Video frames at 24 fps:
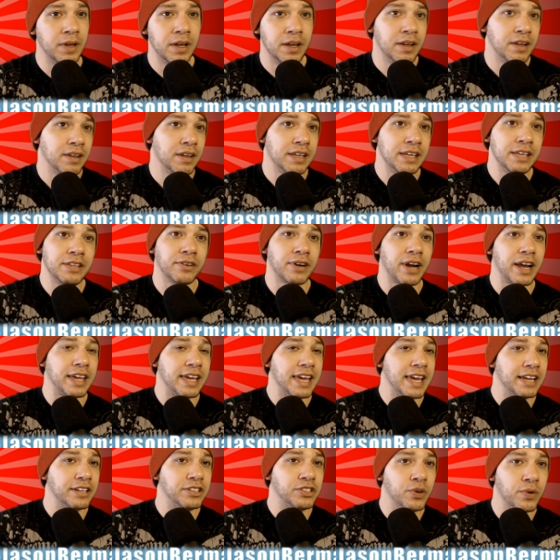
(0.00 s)
either I
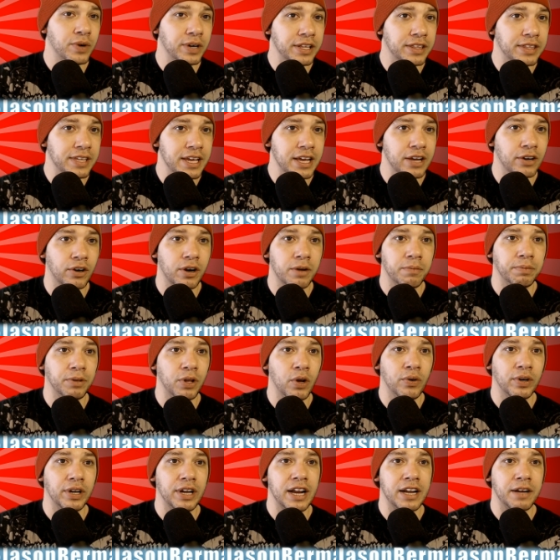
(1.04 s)
can't do anything or I'm
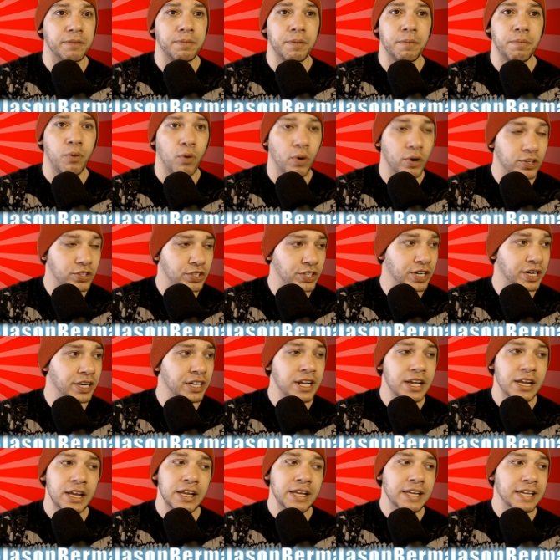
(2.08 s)
blowing it out of proportion.
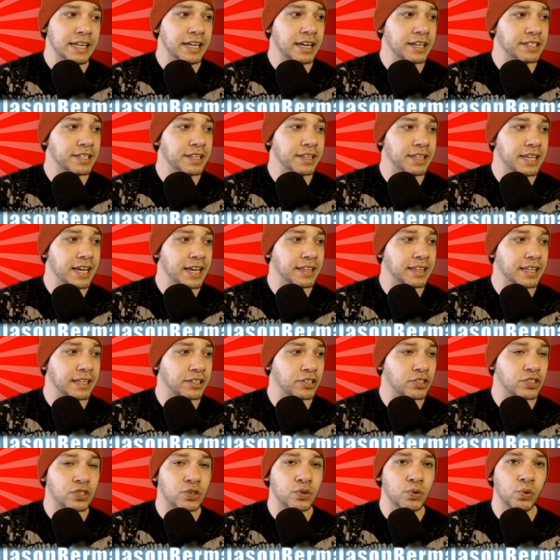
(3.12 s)
He doesn't think that the
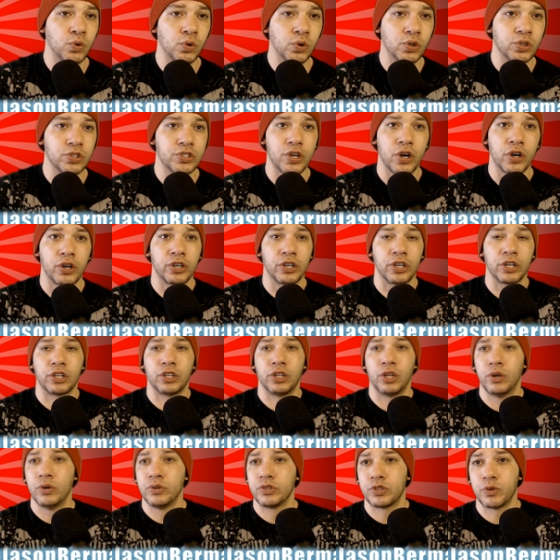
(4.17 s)
schools are going to
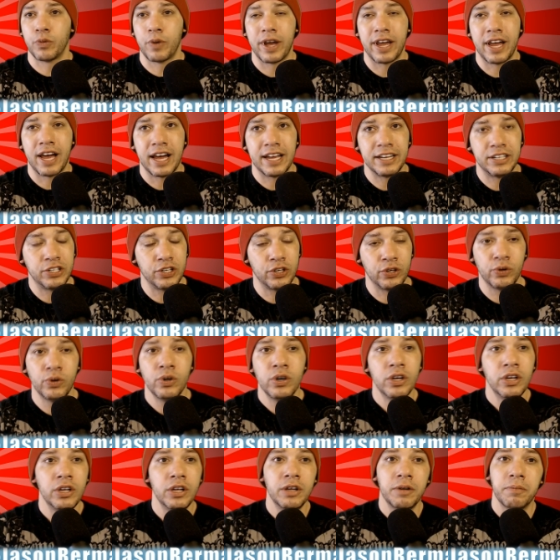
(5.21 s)
close the way I do.
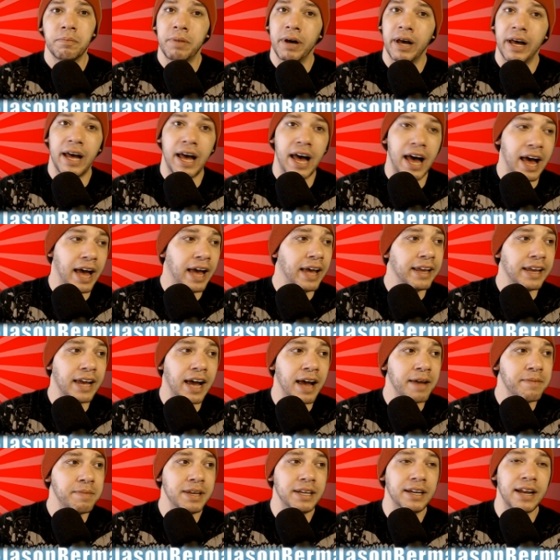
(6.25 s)
But
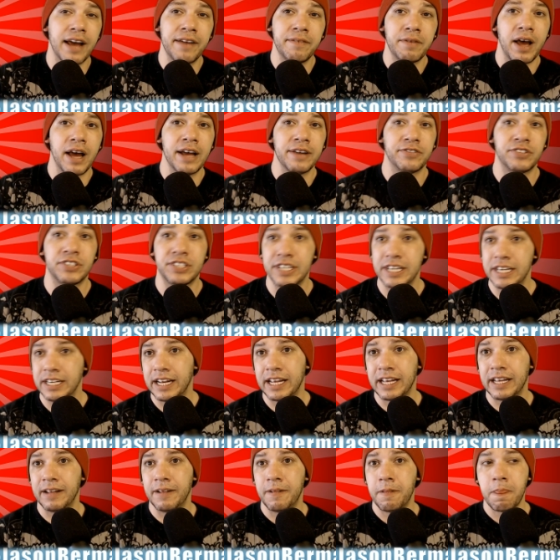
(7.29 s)
I've seen
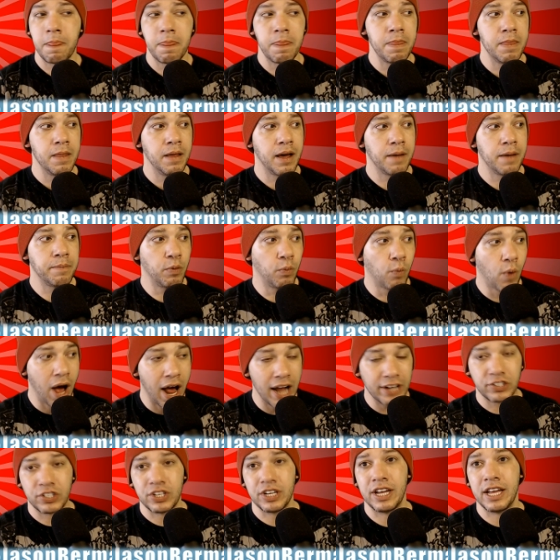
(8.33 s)
it. I've been
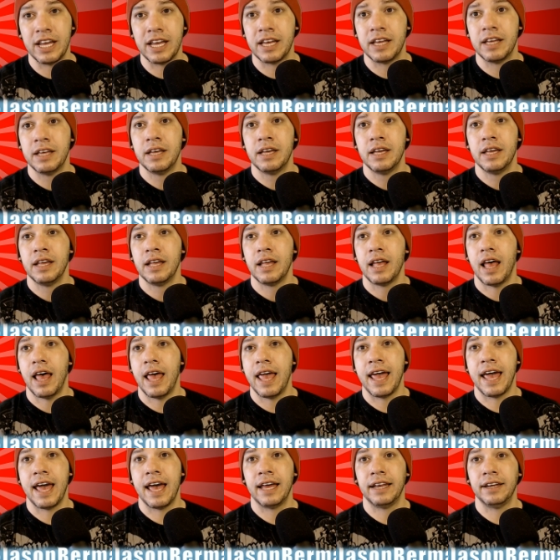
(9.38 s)
watching it.
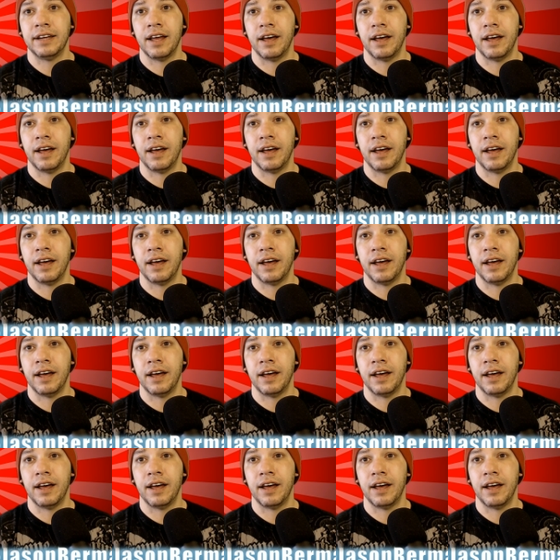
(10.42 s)
And,